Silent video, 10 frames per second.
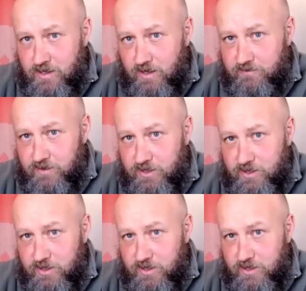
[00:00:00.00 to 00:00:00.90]

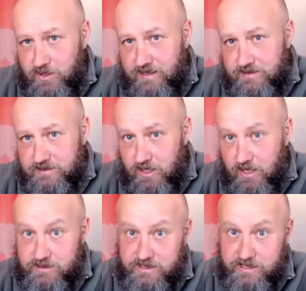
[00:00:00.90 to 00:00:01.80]
looting and violence? The
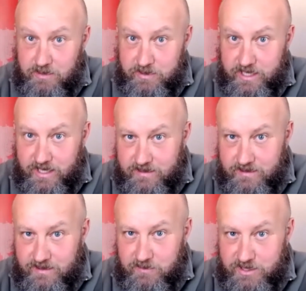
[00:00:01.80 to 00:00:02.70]
answer is, yeah, we did.
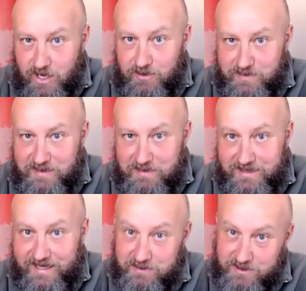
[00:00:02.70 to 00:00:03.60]
And we told people
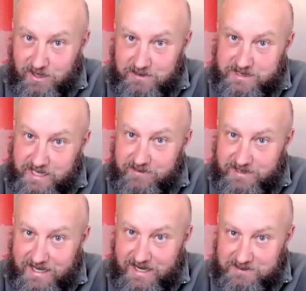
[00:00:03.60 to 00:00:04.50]
that. We told them
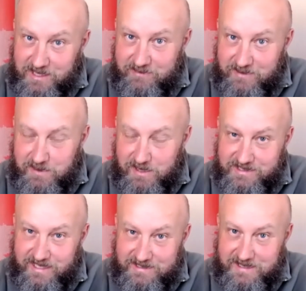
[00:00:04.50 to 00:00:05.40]
7 times over the
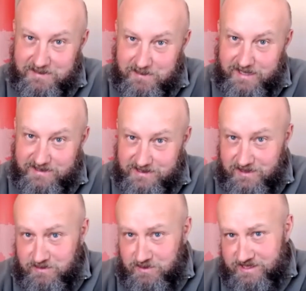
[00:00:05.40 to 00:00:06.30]
past 18 months that
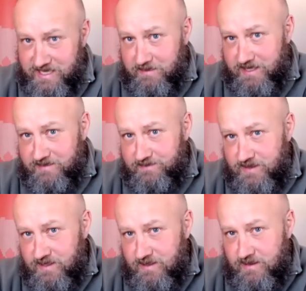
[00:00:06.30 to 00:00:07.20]
it was coming.
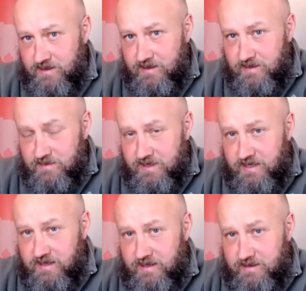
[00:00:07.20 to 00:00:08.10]

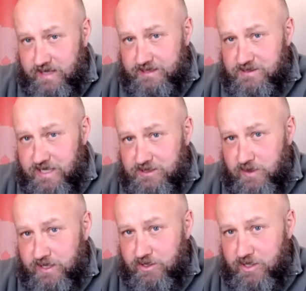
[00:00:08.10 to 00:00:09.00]
That's
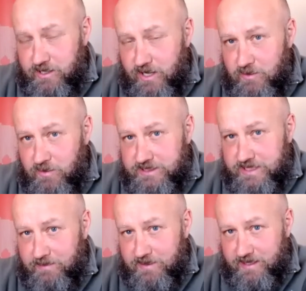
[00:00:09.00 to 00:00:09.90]
one. You can know what's
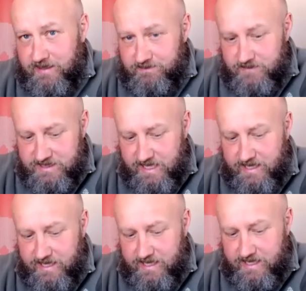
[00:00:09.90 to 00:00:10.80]
happening.
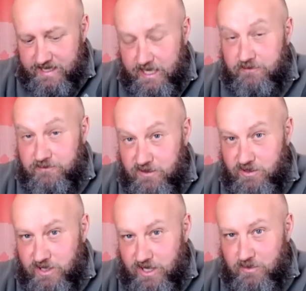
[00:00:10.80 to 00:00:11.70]
Secondly, if
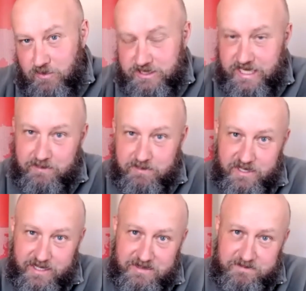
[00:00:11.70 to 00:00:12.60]
you know what's
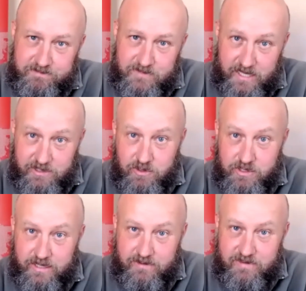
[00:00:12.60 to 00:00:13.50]
happening and you
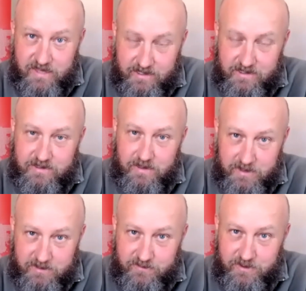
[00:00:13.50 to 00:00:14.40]
can think a
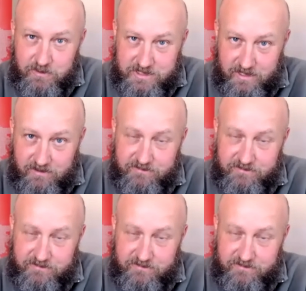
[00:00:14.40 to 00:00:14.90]
bit for yourself,